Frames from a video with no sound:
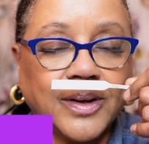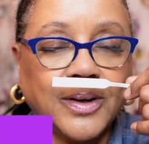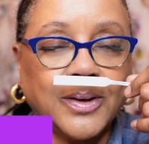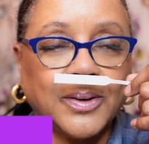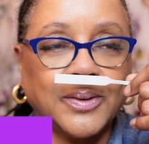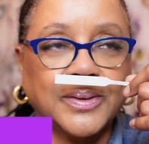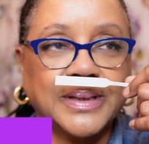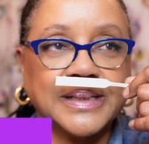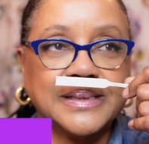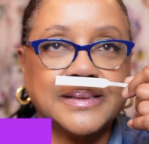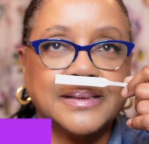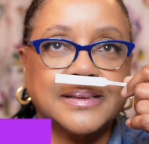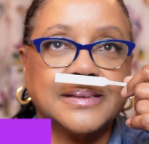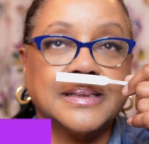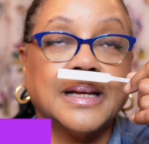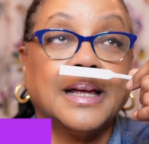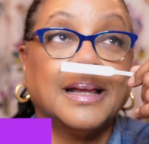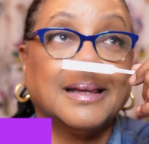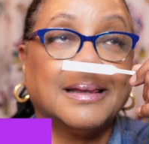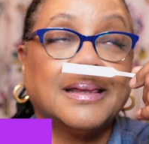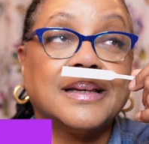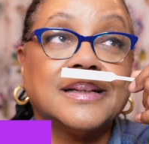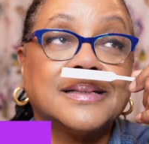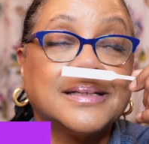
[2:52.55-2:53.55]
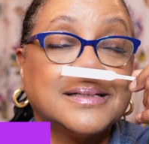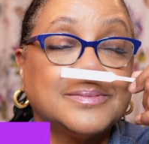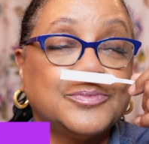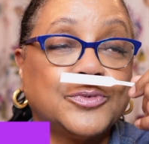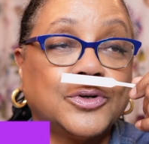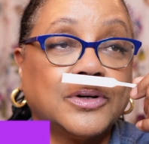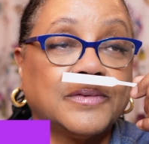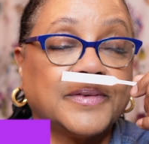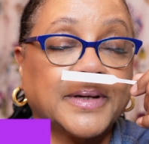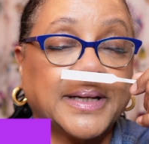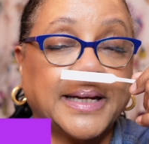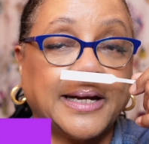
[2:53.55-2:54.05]
Oh, this is
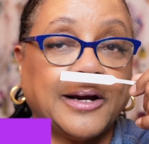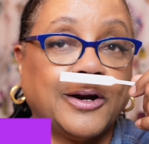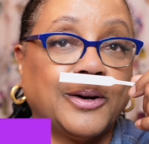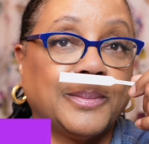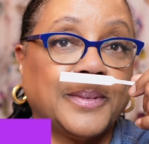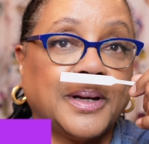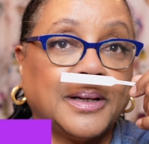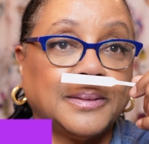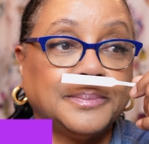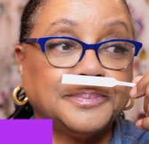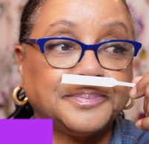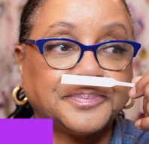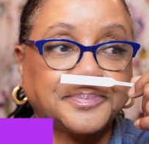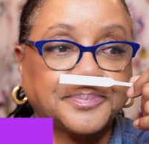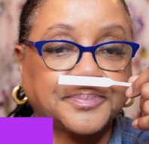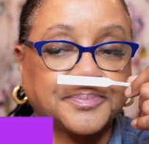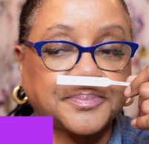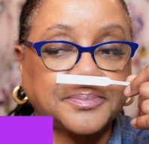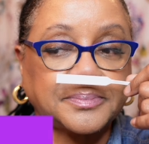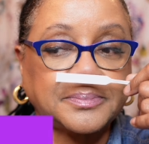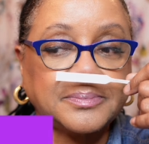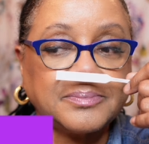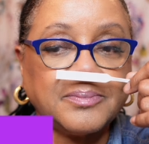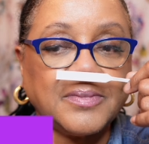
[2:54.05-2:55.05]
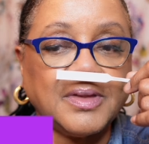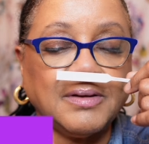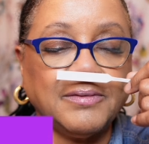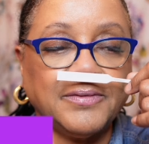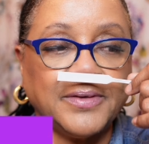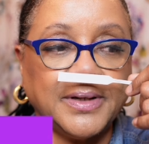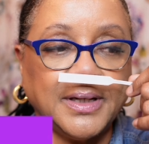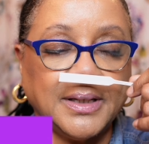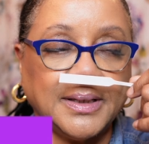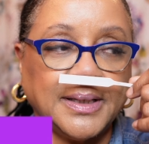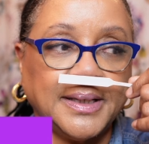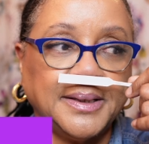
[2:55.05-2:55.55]
more of a caramel
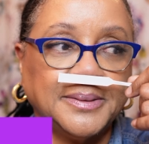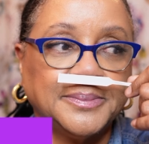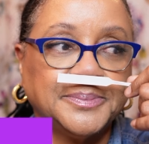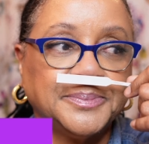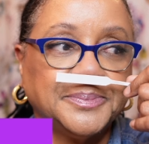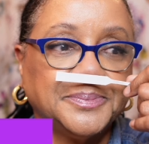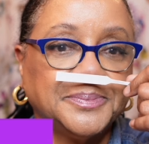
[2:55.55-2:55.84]
vanilla.